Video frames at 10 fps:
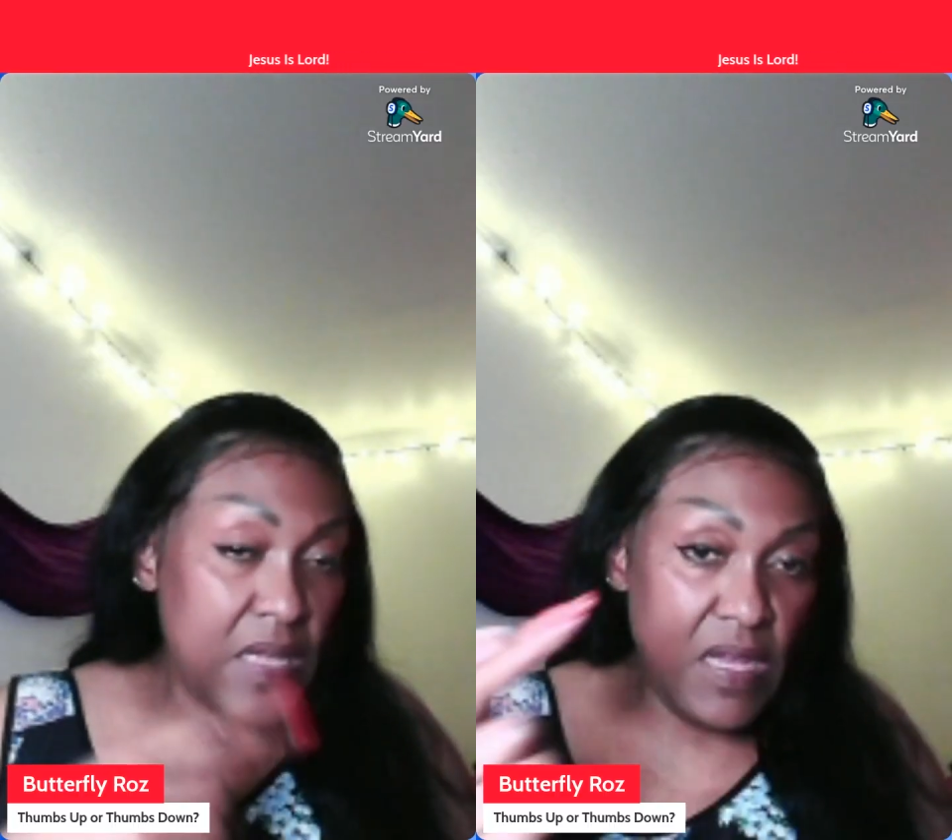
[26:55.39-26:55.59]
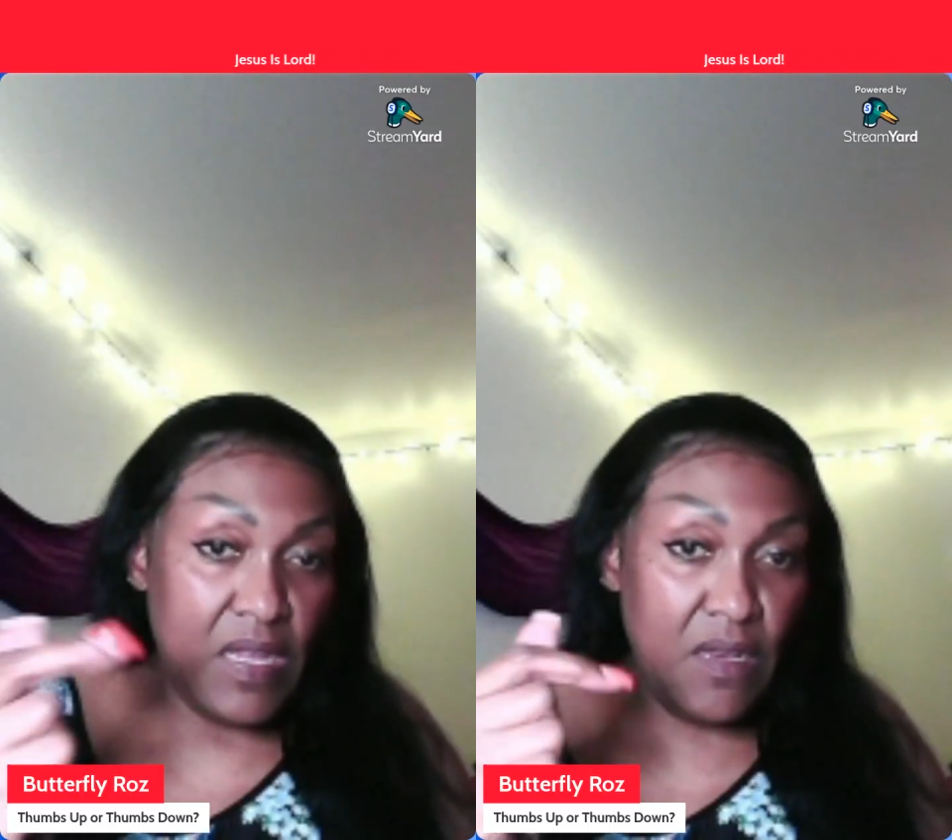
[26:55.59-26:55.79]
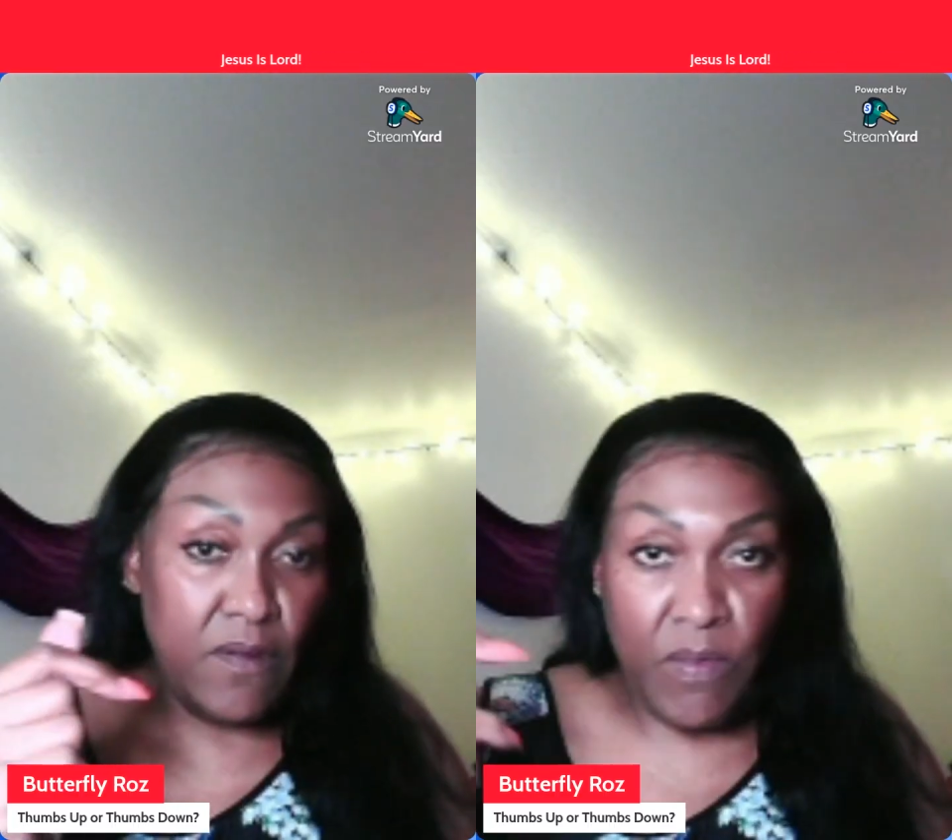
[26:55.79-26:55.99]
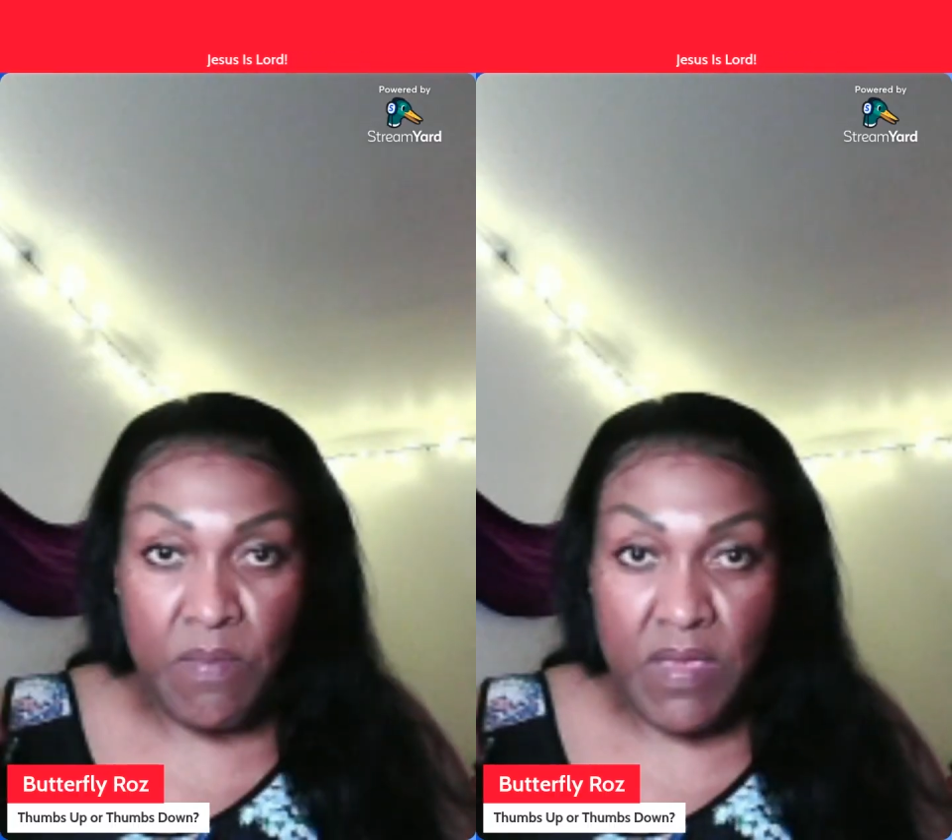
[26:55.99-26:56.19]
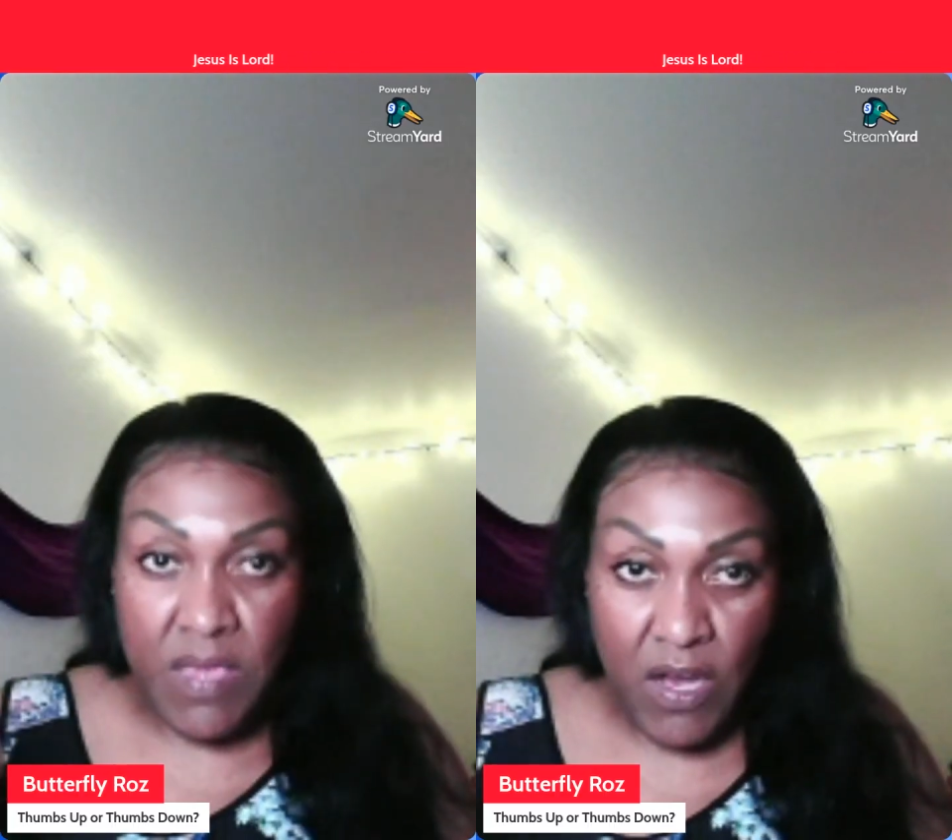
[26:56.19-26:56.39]
you have to be
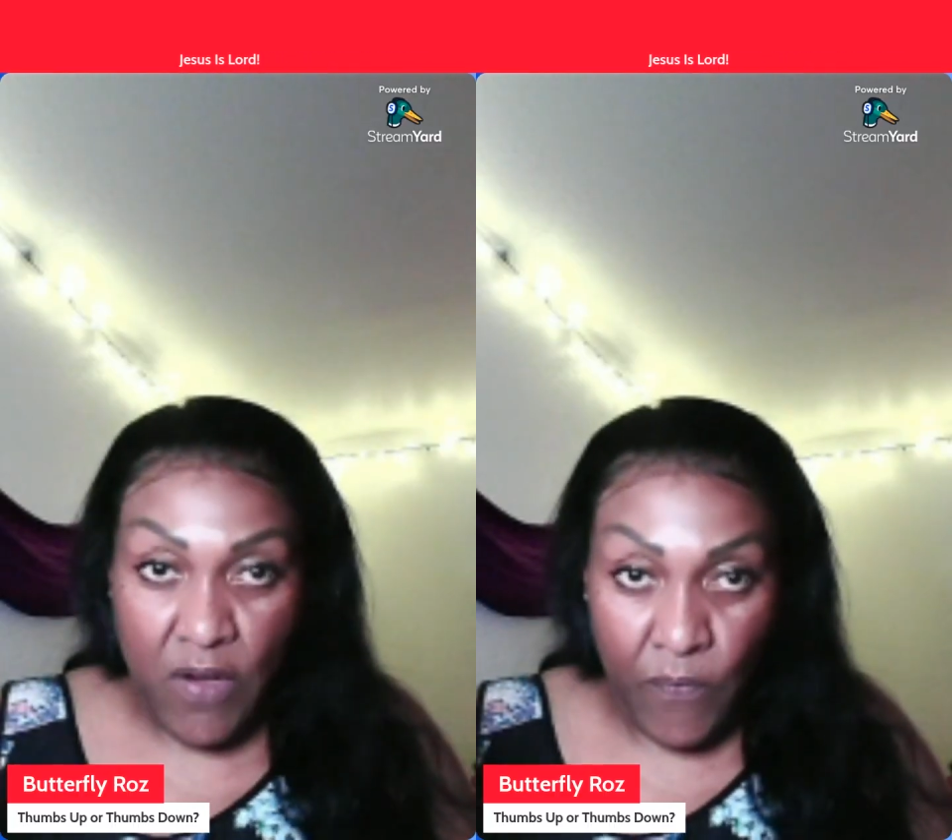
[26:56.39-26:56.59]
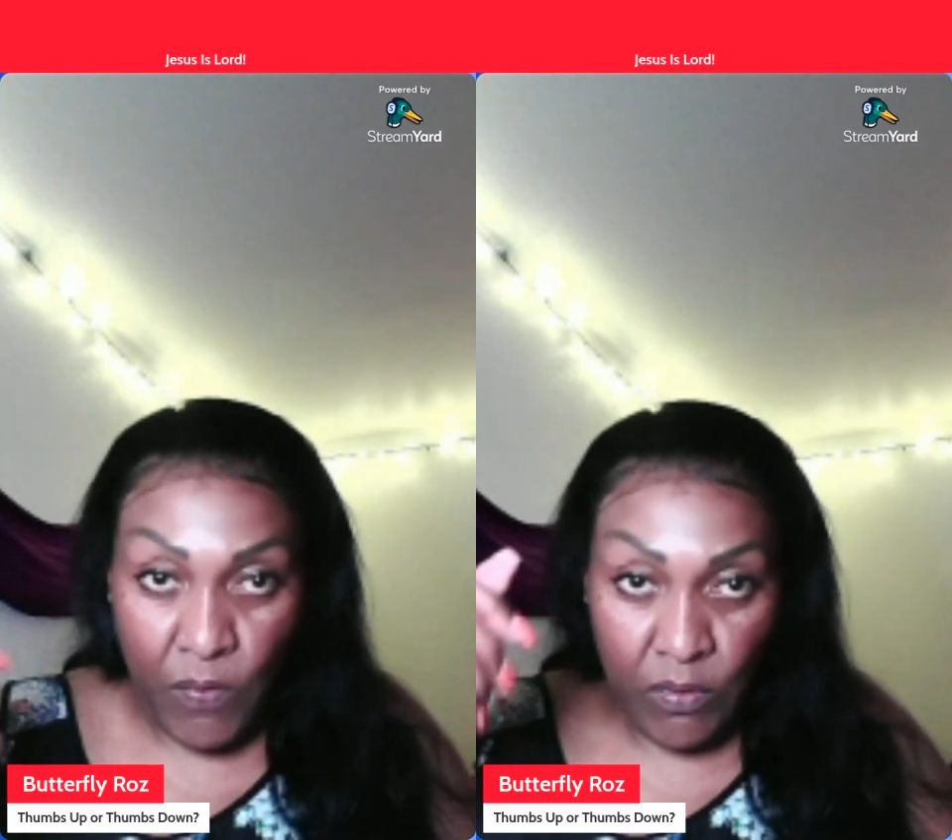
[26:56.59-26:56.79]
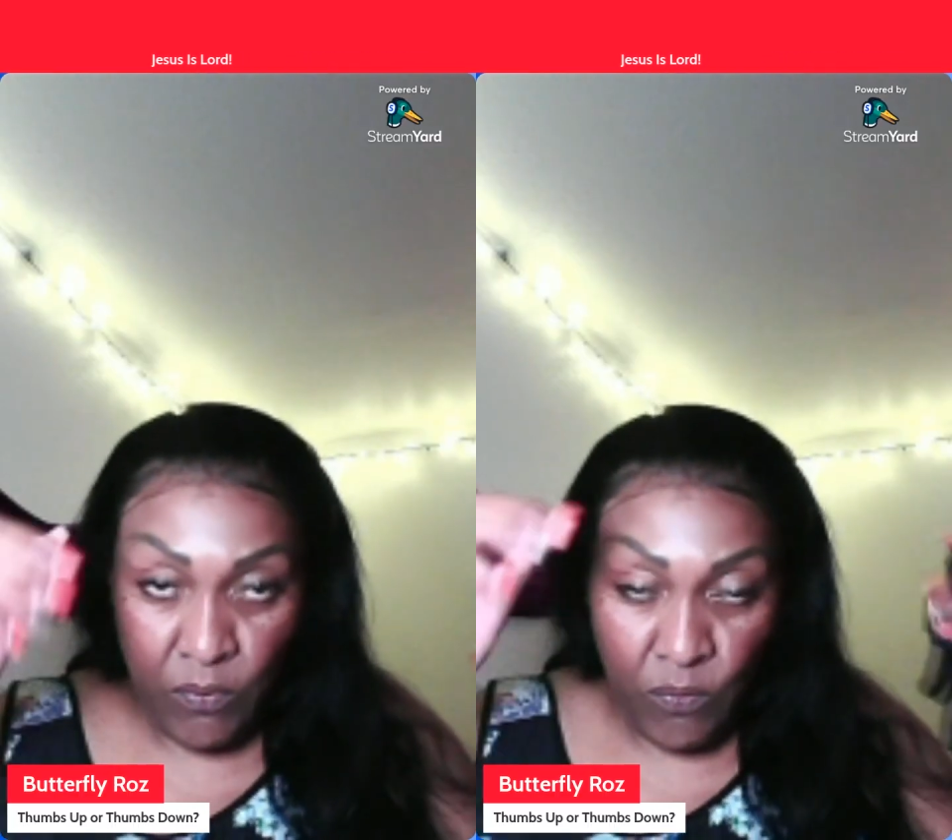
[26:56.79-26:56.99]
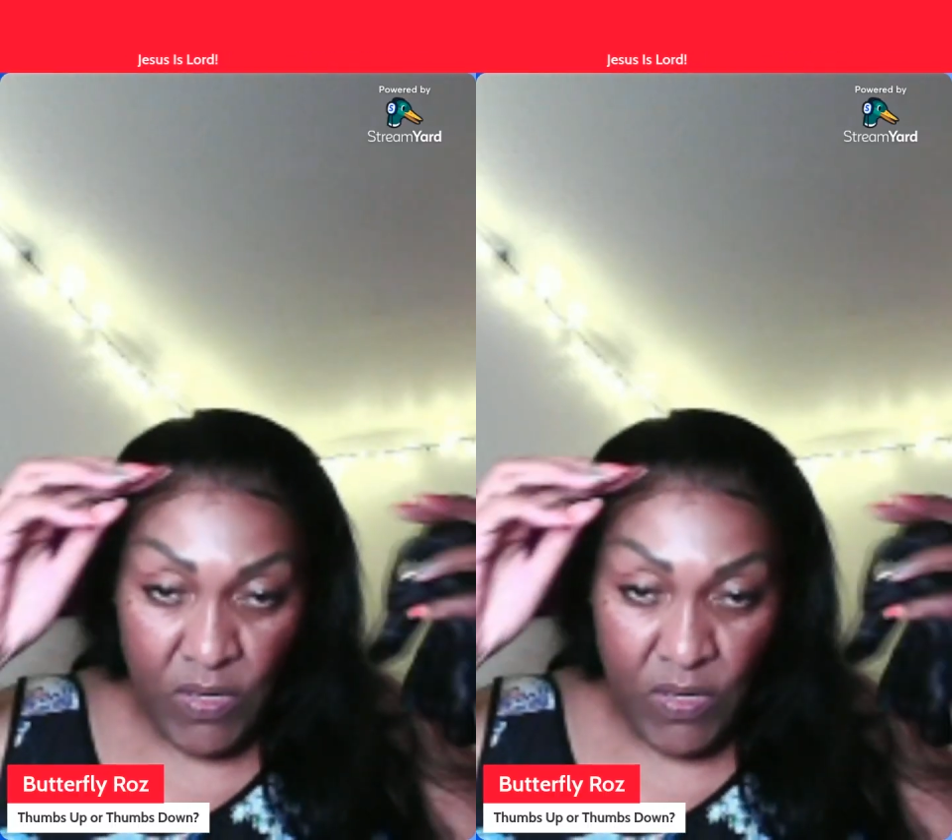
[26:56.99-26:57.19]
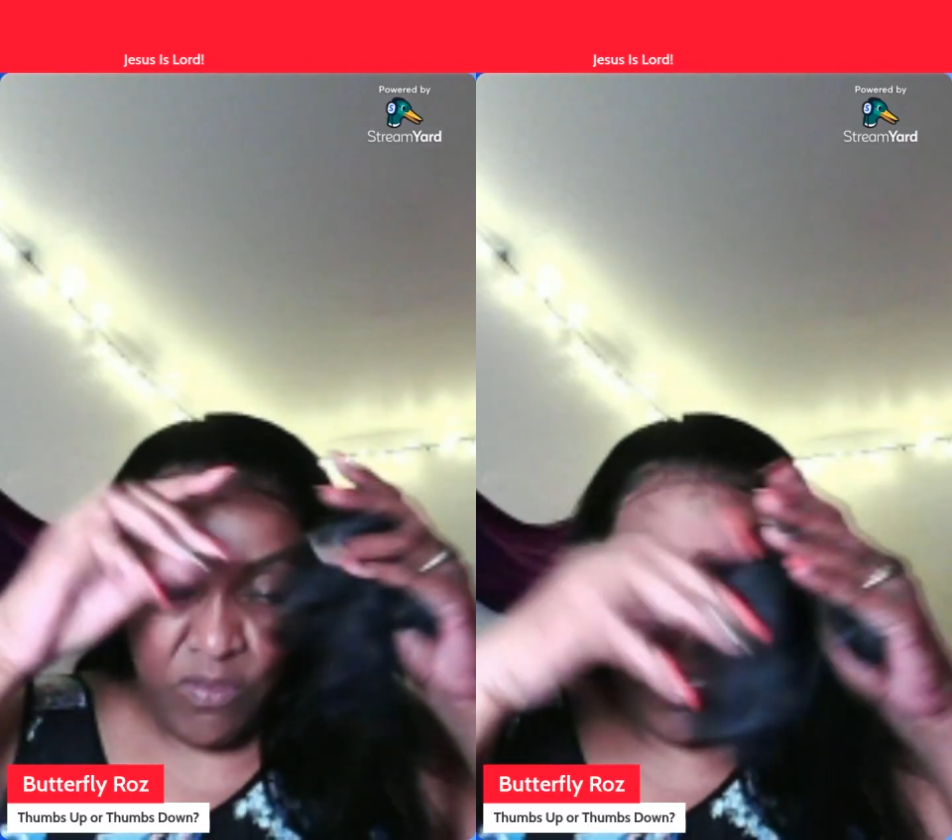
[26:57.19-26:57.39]
careful when you
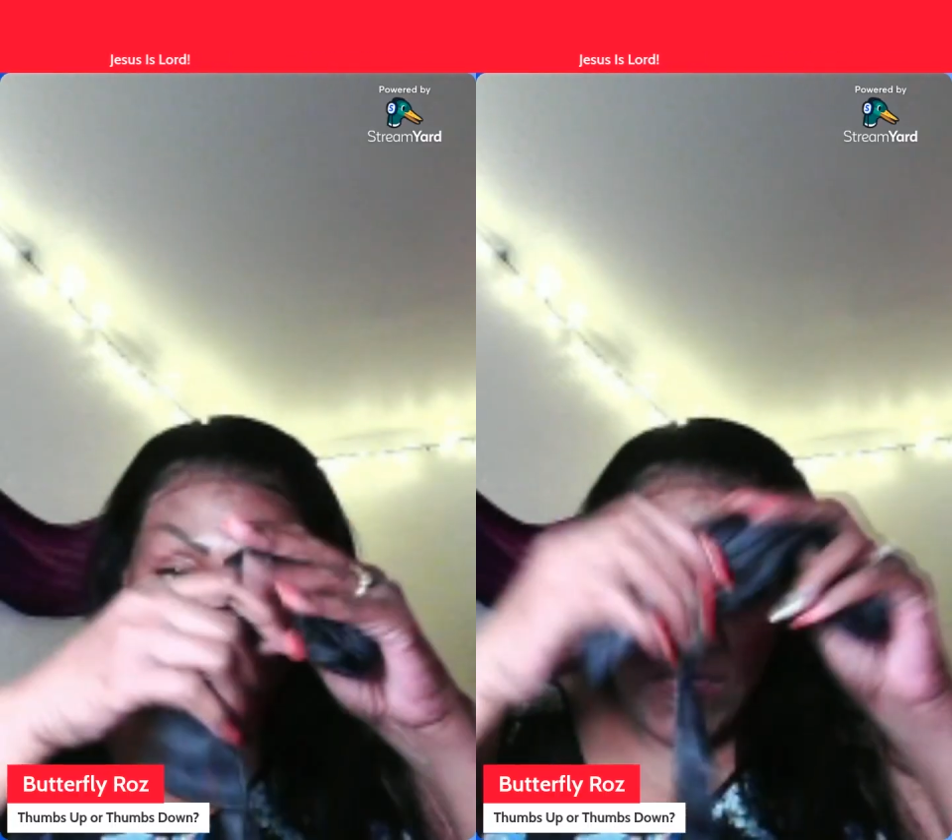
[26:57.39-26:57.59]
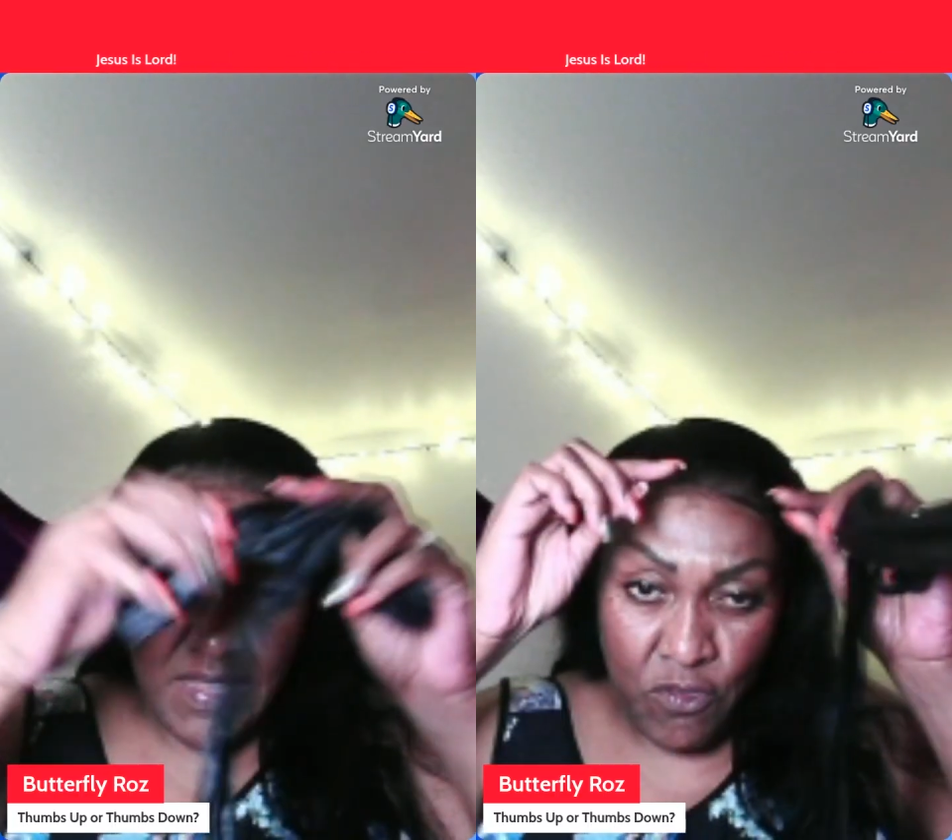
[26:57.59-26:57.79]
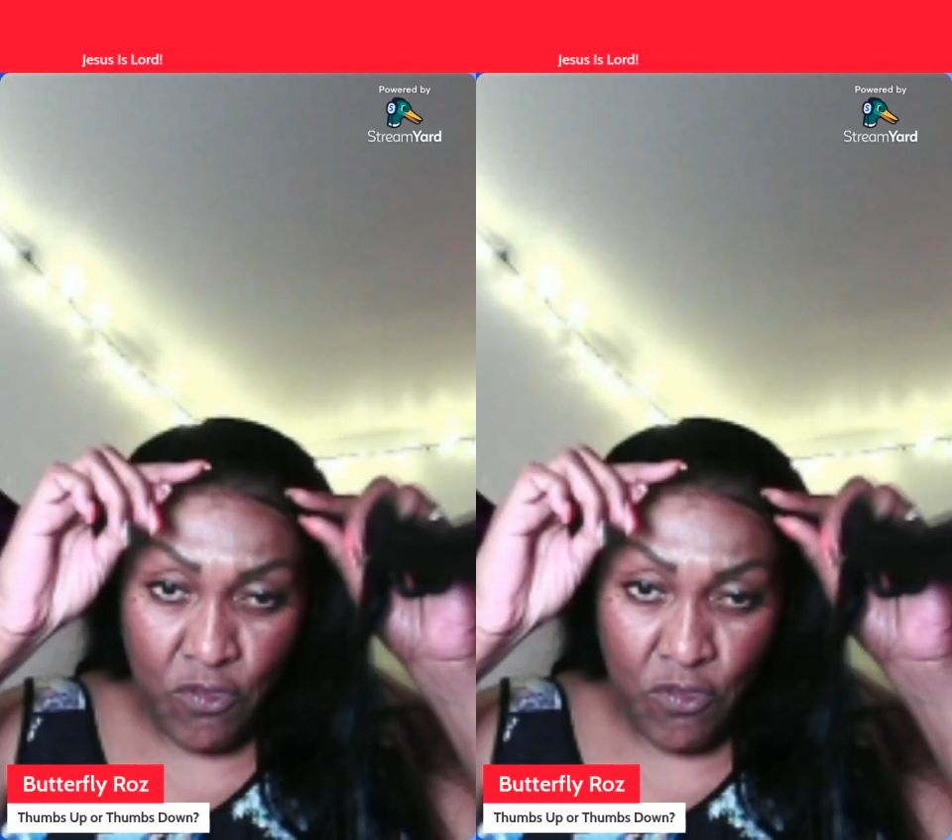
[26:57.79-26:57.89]
take this off.